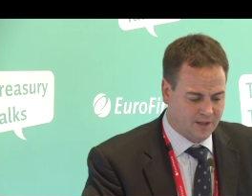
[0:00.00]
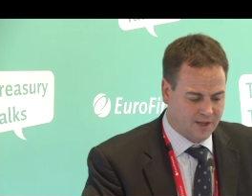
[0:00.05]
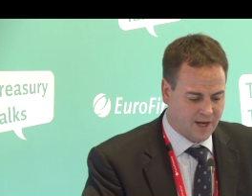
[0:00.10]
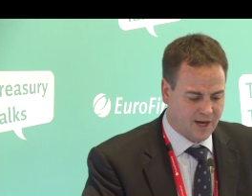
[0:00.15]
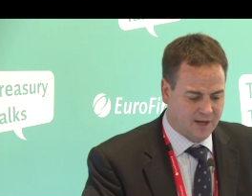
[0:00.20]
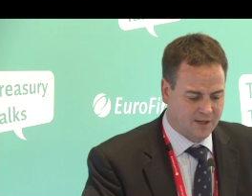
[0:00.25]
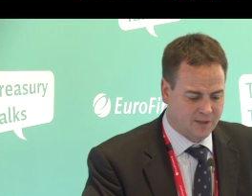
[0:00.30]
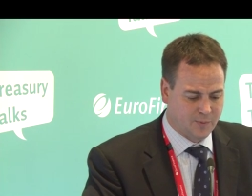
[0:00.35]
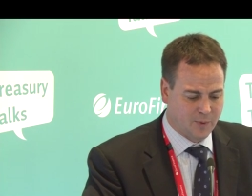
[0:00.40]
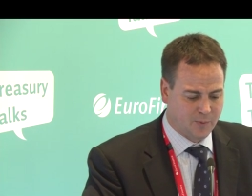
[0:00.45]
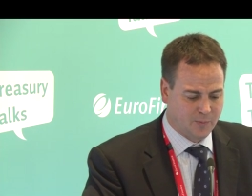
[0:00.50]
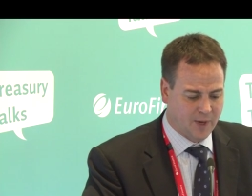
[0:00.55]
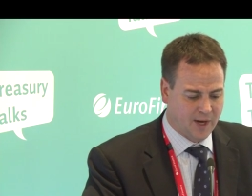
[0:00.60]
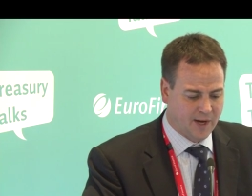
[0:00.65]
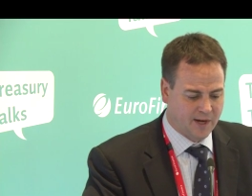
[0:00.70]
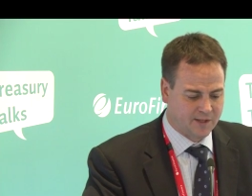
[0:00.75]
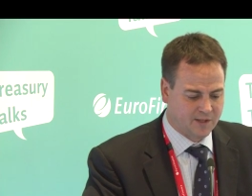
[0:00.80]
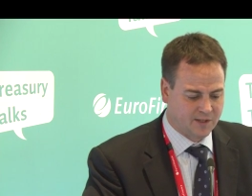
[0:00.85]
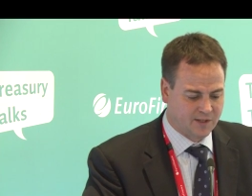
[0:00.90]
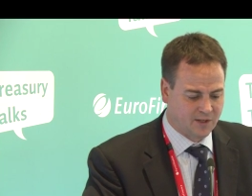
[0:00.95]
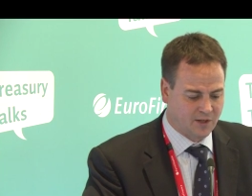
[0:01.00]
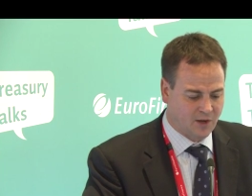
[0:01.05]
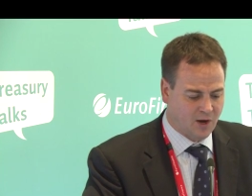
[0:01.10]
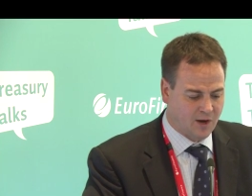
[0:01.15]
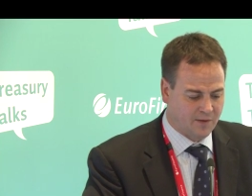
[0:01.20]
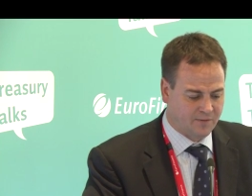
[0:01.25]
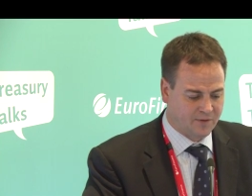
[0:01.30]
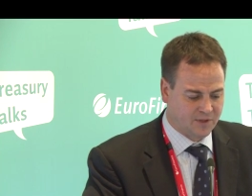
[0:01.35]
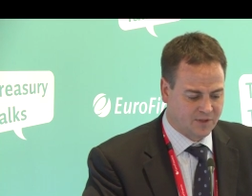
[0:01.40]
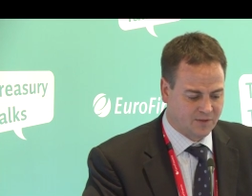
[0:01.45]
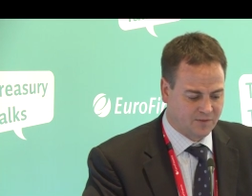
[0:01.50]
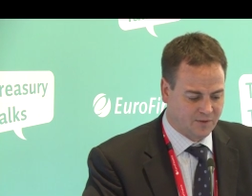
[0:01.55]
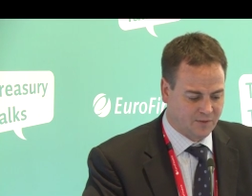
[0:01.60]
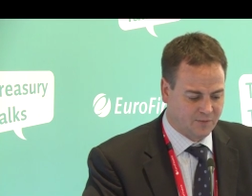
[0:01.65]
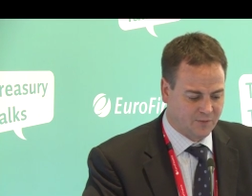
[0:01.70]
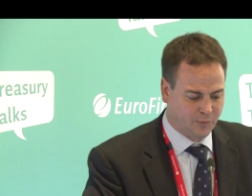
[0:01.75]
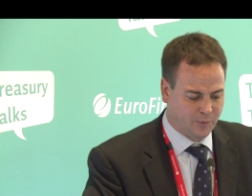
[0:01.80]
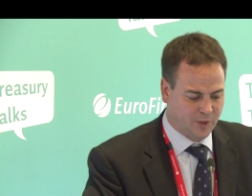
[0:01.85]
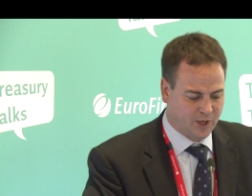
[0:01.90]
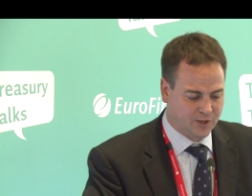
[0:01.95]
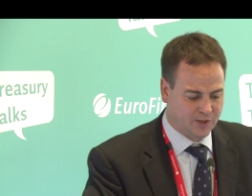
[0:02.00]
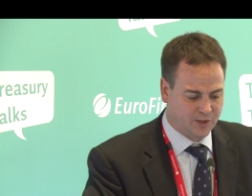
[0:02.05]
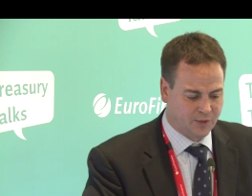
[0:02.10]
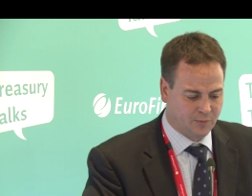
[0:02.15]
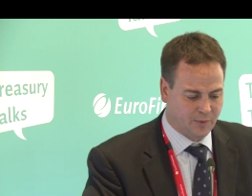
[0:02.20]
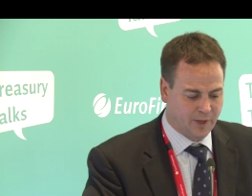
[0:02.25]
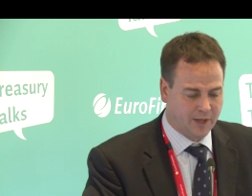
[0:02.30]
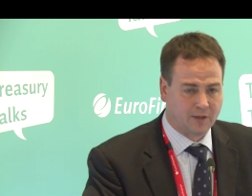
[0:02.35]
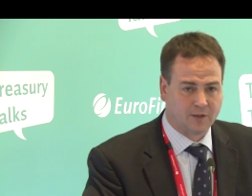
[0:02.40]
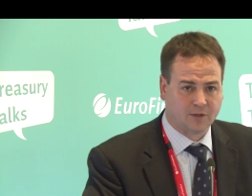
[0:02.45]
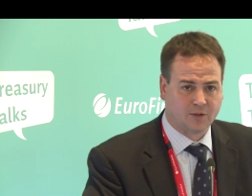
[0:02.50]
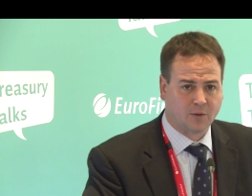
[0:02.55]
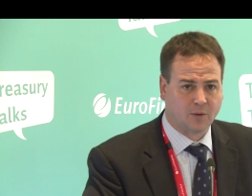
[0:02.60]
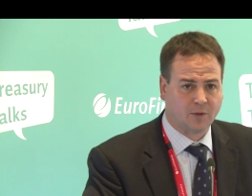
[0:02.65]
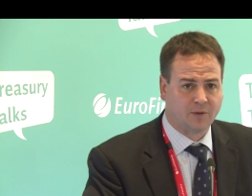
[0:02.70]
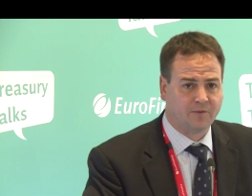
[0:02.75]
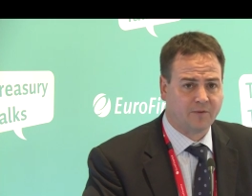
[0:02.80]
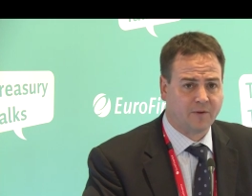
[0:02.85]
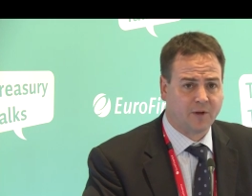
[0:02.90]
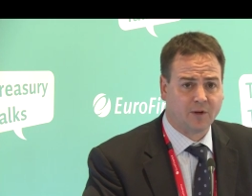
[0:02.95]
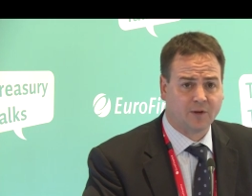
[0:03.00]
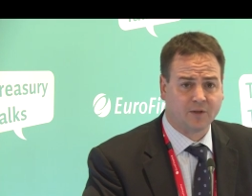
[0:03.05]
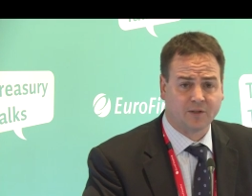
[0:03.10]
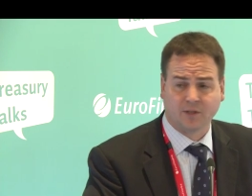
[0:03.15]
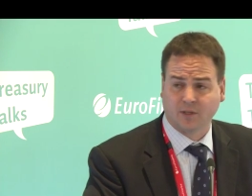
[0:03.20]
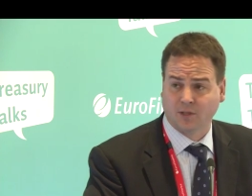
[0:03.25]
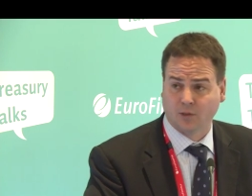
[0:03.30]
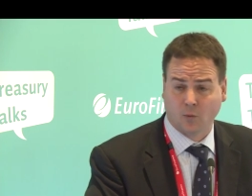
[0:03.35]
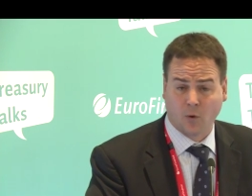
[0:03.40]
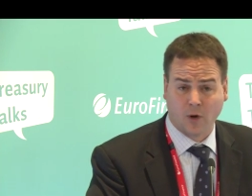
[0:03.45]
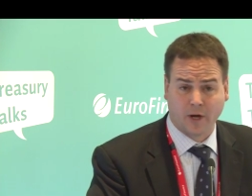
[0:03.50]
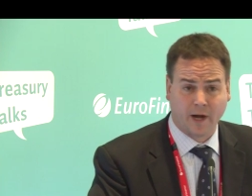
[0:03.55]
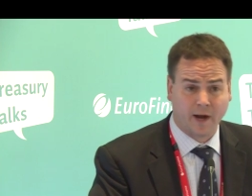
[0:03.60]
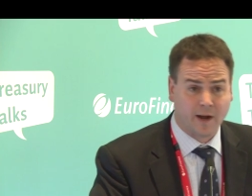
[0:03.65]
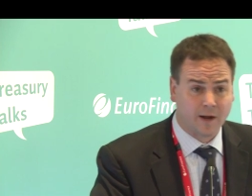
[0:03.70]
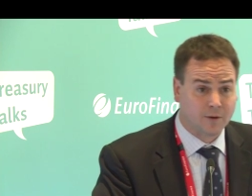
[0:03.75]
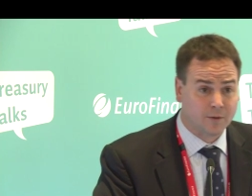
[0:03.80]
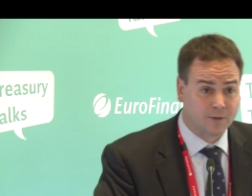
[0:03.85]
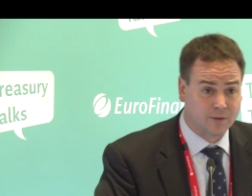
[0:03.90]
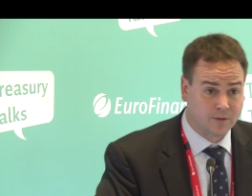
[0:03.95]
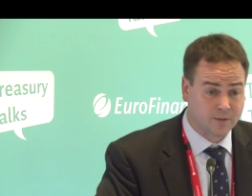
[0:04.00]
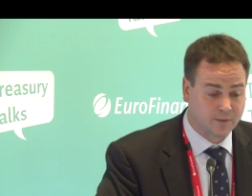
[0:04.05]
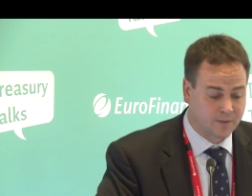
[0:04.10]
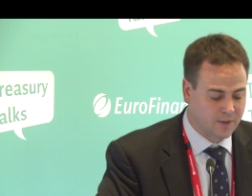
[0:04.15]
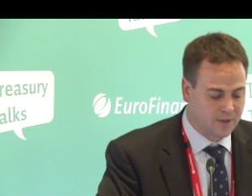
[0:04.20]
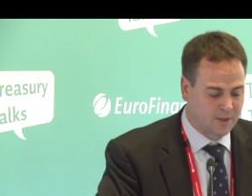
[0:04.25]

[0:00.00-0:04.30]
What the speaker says: that has been passed to the Office of Information and Regulatory Affairs in the White House.